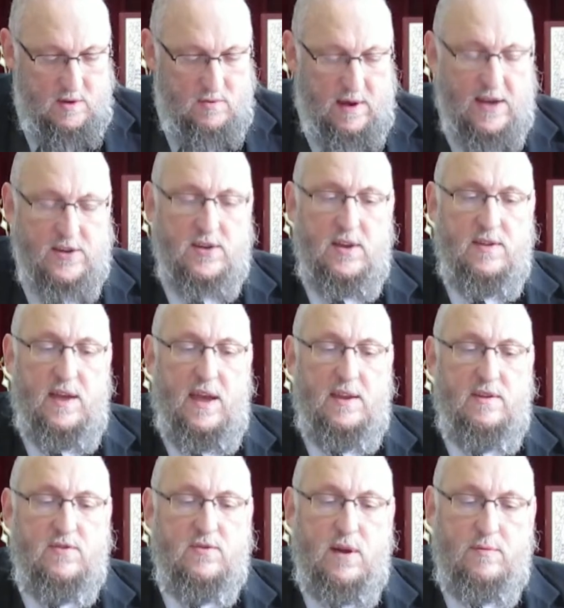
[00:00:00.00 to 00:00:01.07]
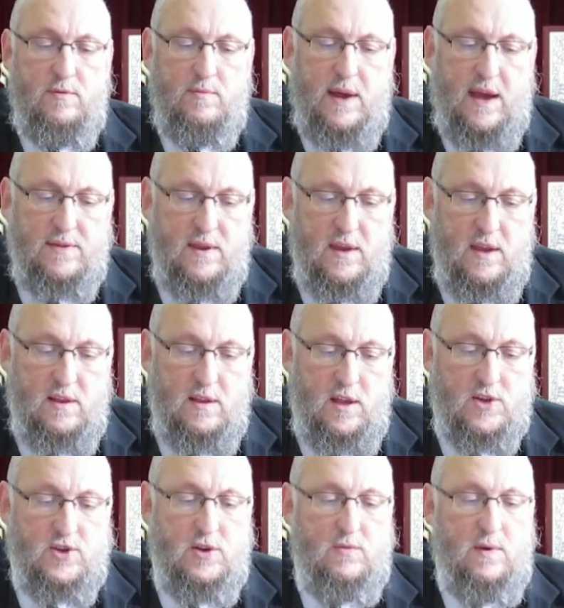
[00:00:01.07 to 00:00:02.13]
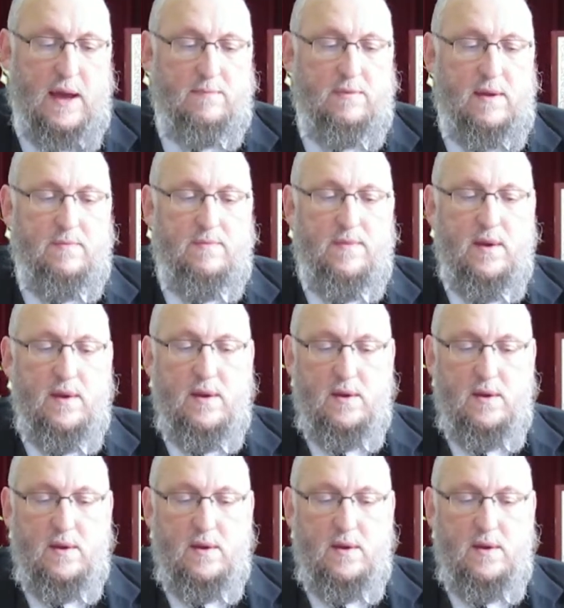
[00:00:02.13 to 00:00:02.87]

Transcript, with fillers: Rashi then is troubled by the Lashon Rabbim,